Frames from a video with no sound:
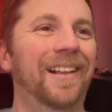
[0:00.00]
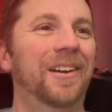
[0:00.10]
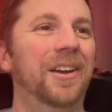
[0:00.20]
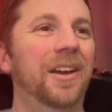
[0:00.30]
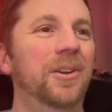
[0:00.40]

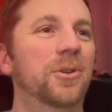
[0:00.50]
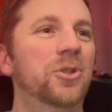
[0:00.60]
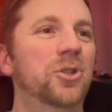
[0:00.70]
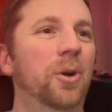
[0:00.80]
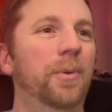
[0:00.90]
Okay, you can
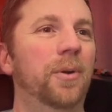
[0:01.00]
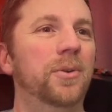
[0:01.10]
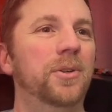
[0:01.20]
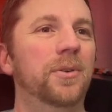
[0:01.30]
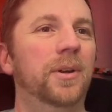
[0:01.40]

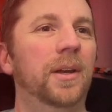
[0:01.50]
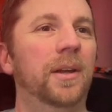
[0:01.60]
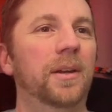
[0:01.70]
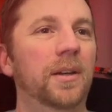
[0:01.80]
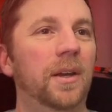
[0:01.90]
showboat, you
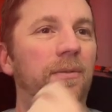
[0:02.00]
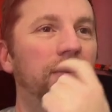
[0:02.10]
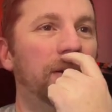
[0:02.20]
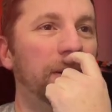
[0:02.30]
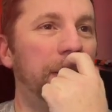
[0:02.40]
can
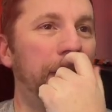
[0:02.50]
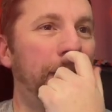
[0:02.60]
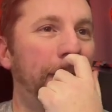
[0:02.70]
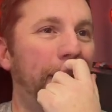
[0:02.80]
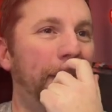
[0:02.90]
flaunt,
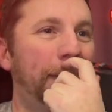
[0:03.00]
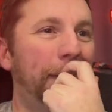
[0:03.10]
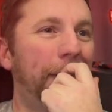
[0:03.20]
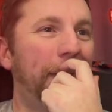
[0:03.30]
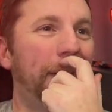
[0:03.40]

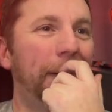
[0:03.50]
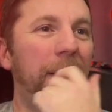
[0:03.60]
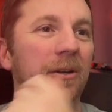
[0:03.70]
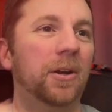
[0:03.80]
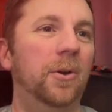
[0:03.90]
can